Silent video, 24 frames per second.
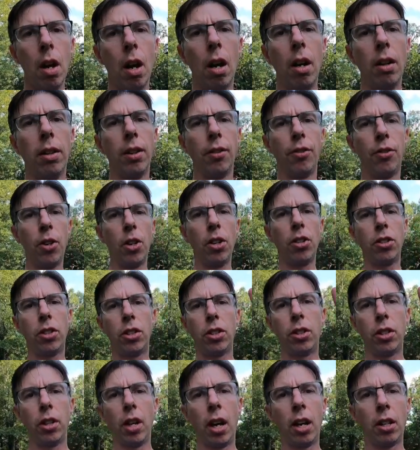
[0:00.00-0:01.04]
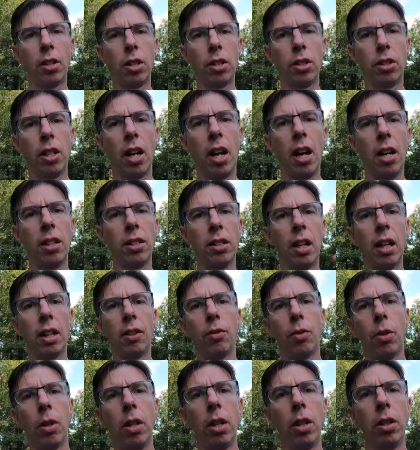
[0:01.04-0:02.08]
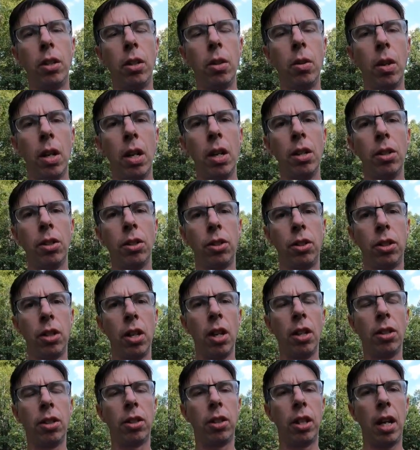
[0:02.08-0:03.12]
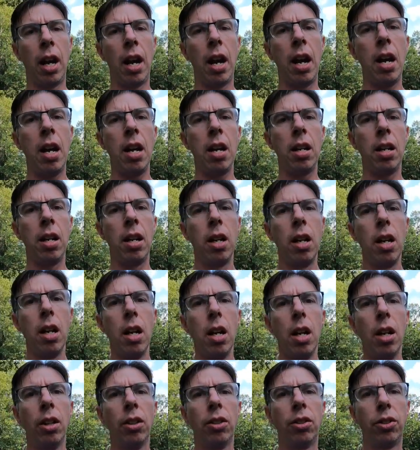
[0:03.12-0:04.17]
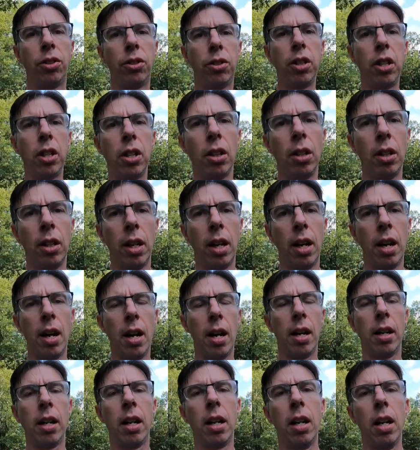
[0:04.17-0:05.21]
All right, the first exercise I'd like for you to do is just a single leg